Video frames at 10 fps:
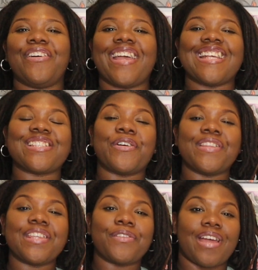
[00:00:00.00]
Okay, so
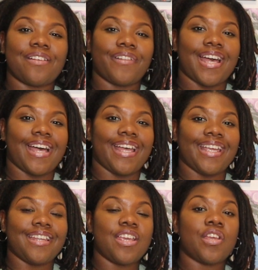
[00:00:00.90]
in the Thrive
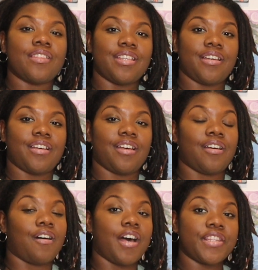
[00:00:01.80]
Guide,
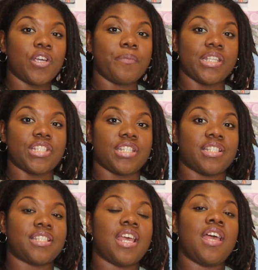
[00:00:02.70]
the author
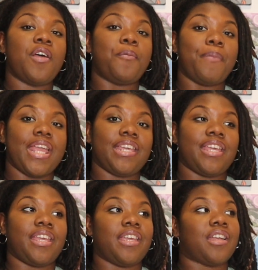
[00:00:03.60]
mentions
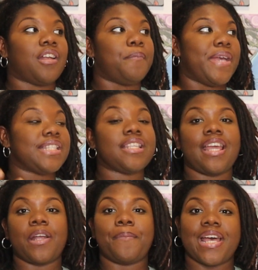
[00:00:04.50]
making basically
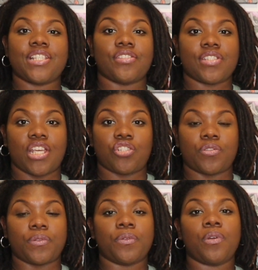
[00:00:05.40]
like a master
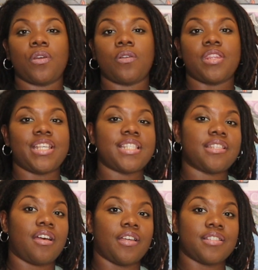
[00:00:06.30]
schedule.
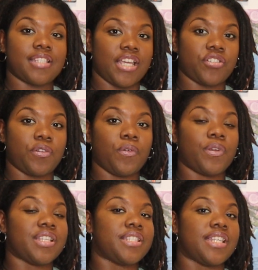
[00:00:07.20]
This schedule
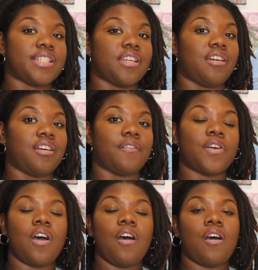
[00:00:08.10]
consists
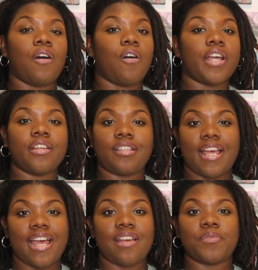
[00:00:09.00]
of all your
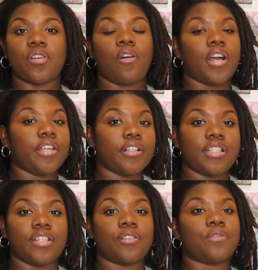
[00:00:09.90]
labs, all your
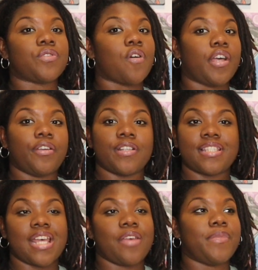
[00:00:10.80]
clinicals, all your
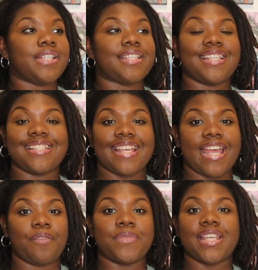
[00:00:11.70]
assignments,
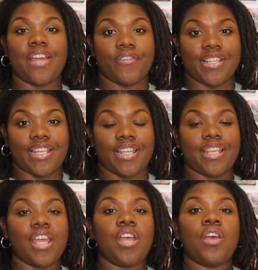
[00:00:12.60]
exams, everything.